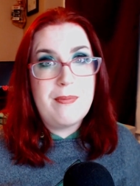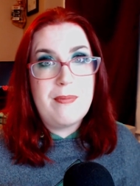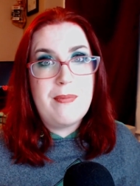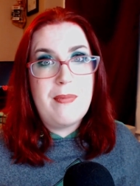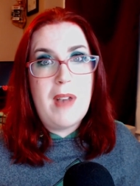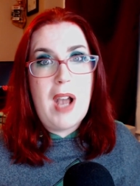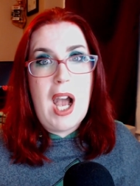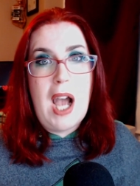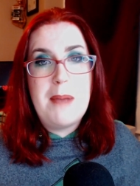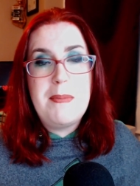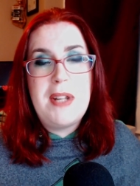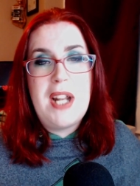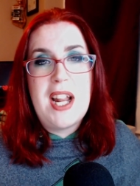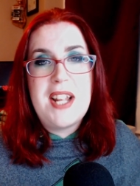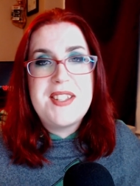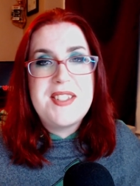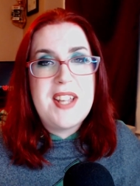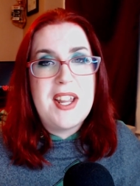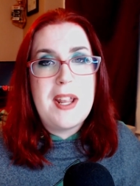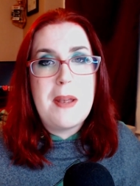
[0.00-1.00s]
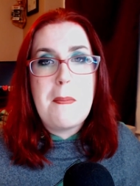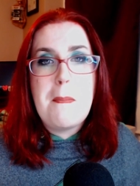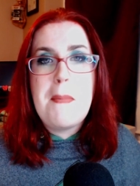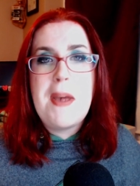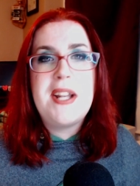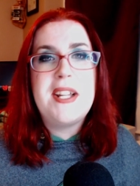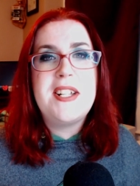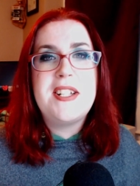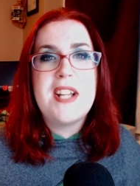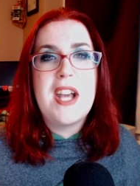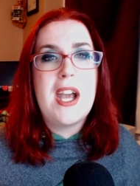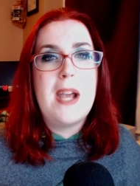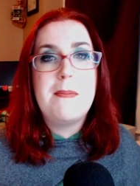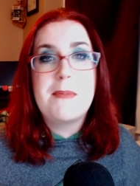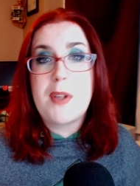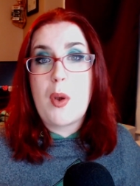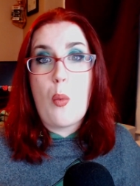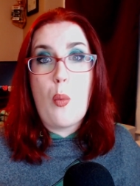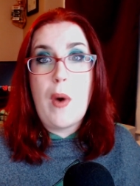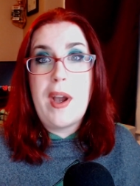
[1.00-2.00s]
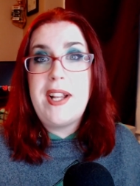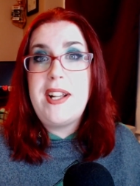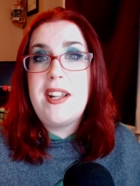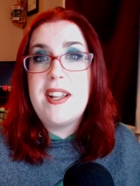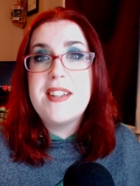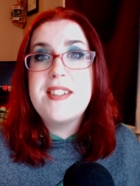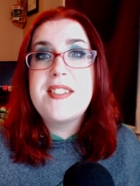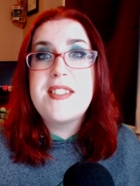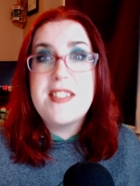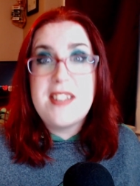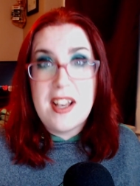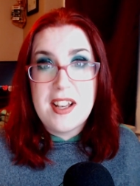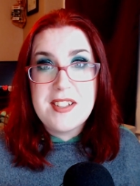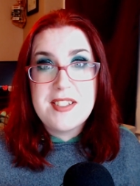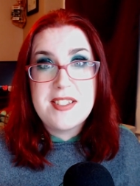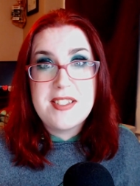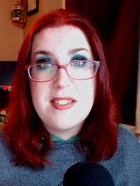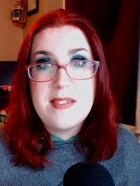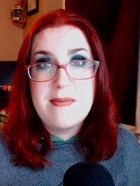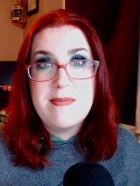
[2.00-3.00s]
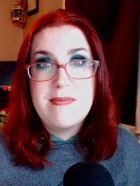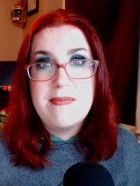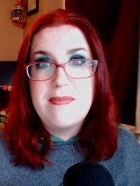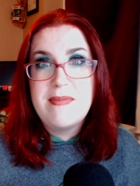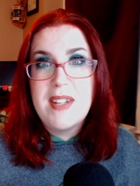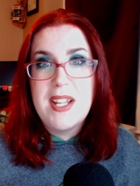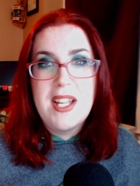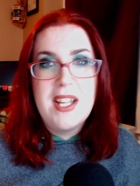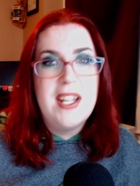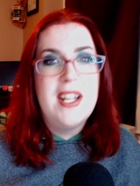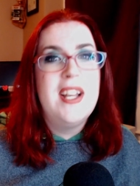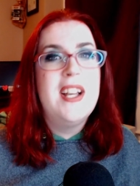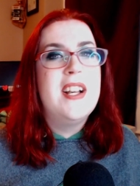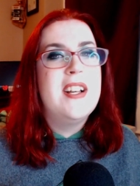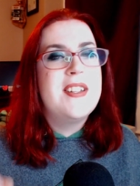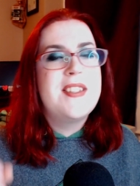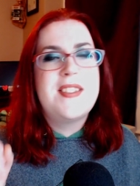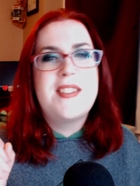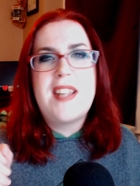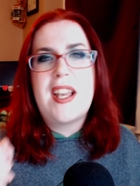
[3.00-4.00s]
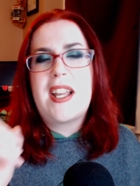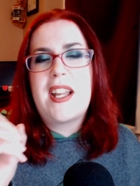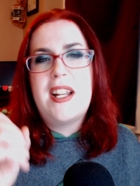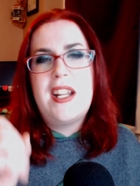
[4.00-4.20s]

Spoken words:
I mean, I said it many times. White is sus. Second he